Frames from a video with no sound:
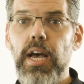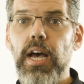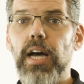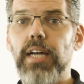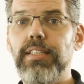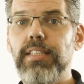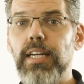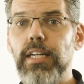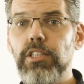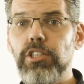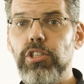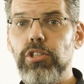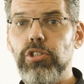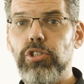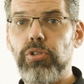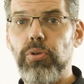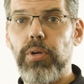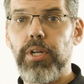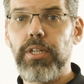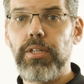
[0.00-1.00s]
A tension
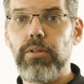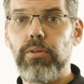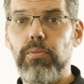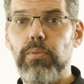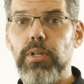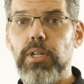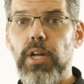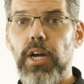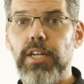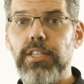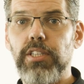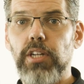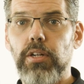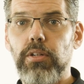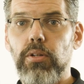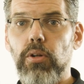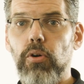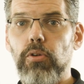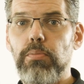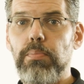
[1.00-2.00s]
joint relies on
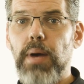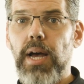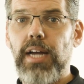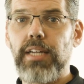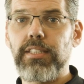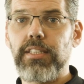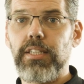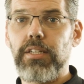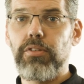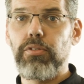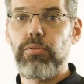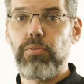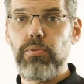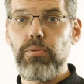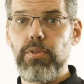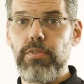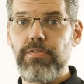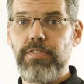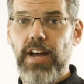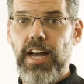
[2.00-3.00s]
load passing through
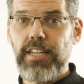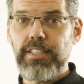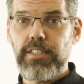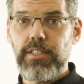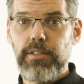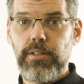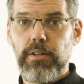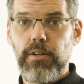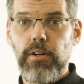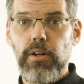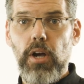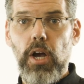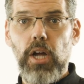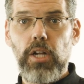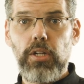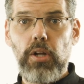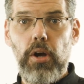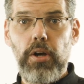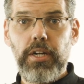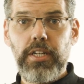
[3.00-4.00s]
the fastener
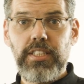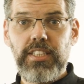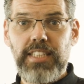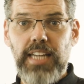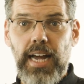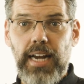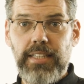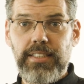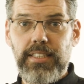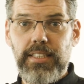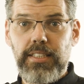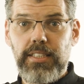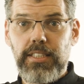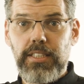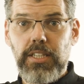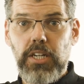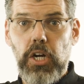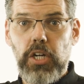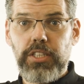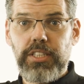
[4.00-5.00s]
along its axis,
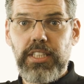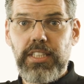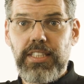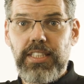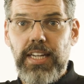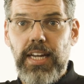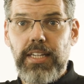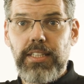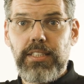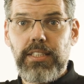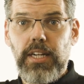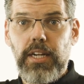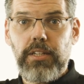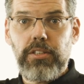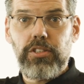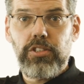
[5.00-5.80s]
causing tensile